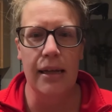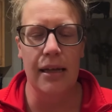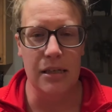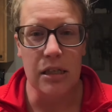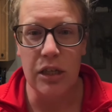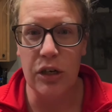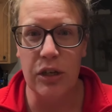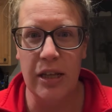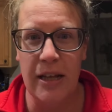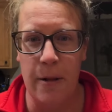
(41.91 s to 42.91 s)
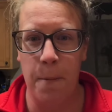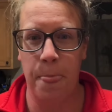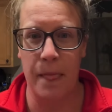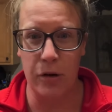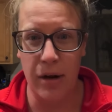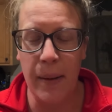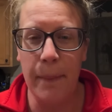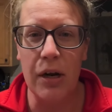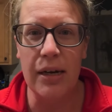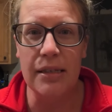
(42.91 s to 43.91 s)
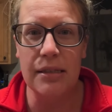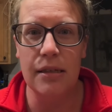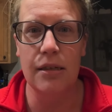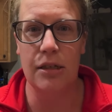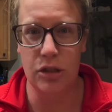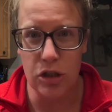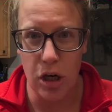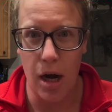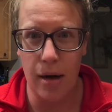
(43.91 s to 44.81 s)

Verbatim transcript: It's literally cranberries and sugar.